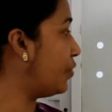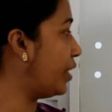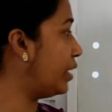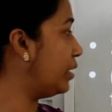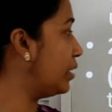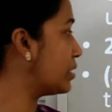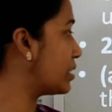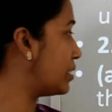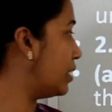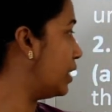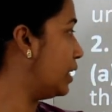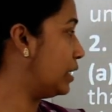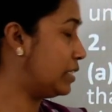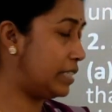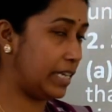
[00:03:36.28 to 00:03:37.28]
various
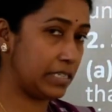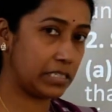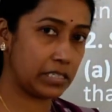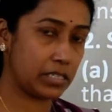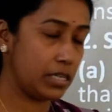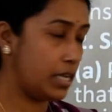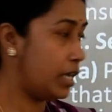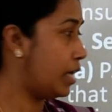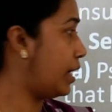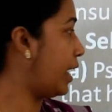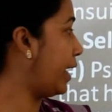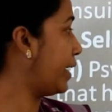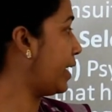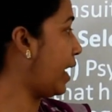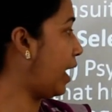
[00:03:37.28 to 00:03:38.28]
tests
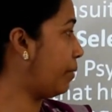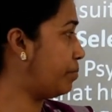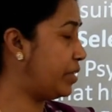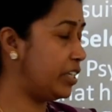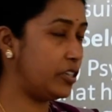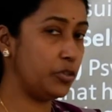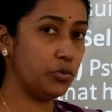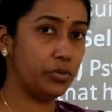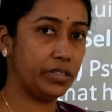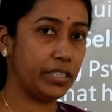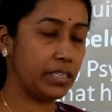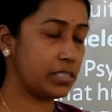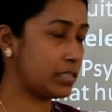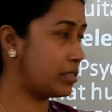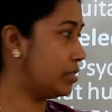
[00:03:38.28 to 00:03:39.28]
like aptitude
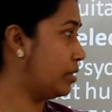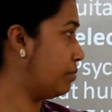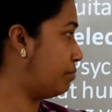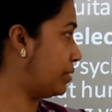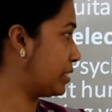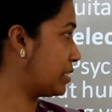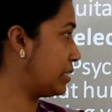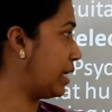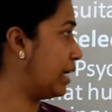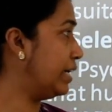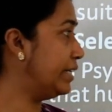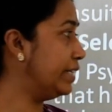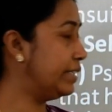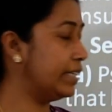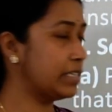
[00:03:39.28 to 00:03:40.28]
test,
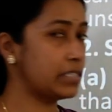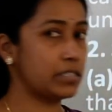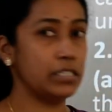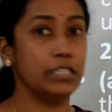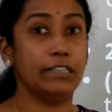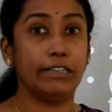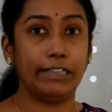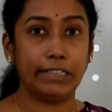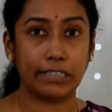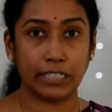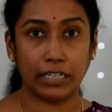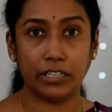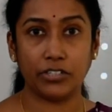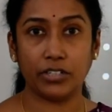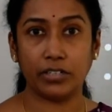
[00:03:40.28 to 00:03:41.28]
personality test,
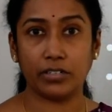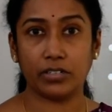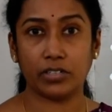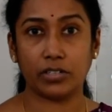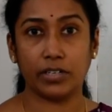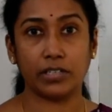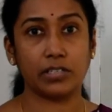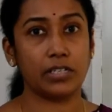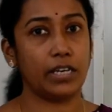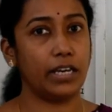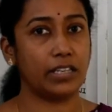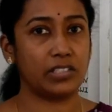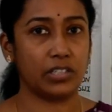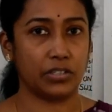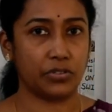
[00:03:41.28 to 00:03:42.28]
intelligence test,
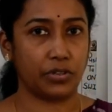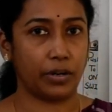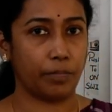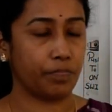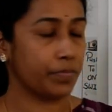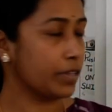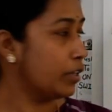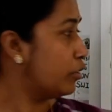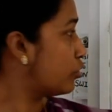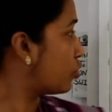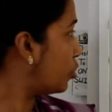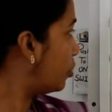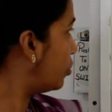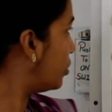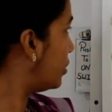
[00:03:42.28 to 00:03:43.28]
etc.
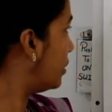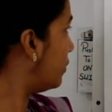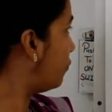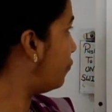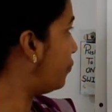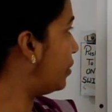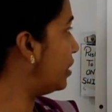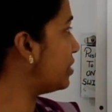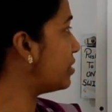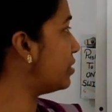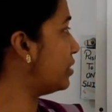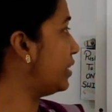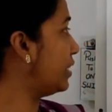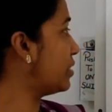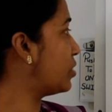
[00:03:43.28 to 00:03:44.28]
So
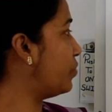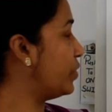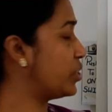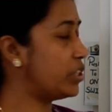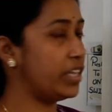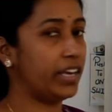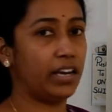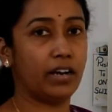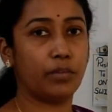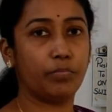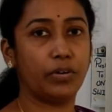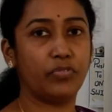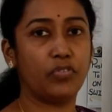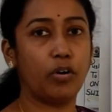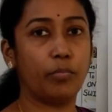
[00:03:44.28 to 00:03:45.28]
first test which they are
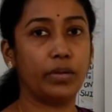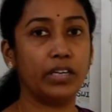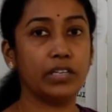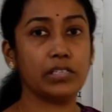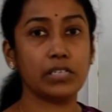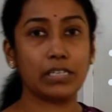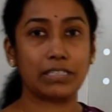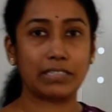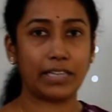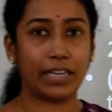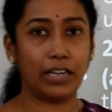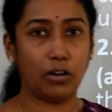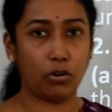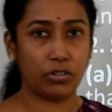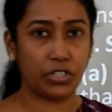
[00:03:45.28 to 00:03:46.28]
performing is
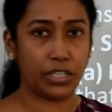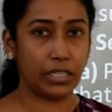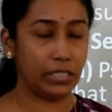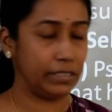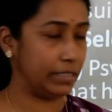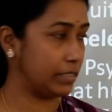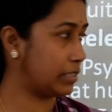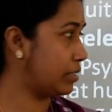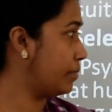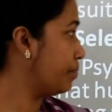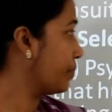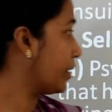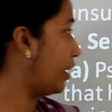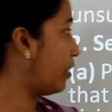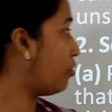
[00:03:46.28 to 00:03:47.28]
psychological test.
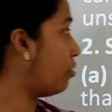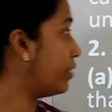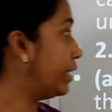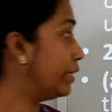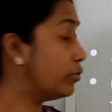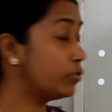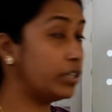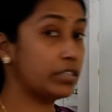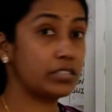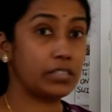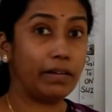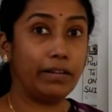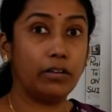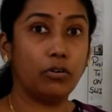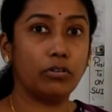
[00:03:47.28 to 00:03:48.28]
According to their
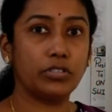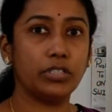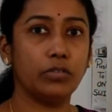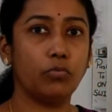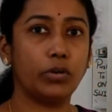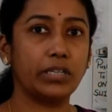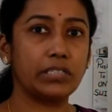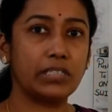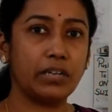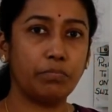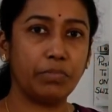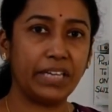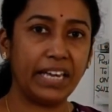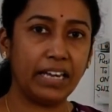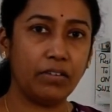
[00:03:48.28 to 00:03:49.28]
psychology, what is their
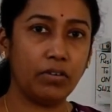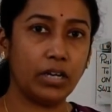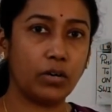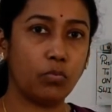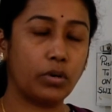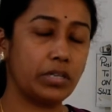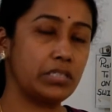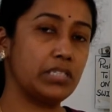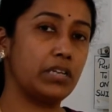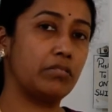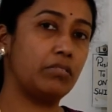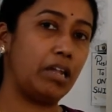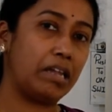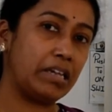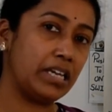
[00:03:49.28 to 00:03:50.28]
behavior, what is their
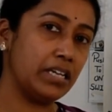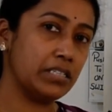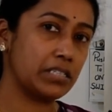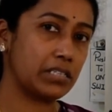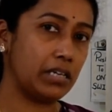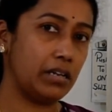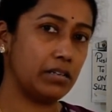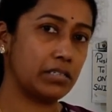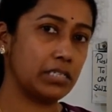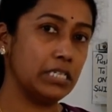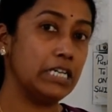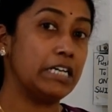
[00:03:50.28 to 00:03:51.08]
thinking skills,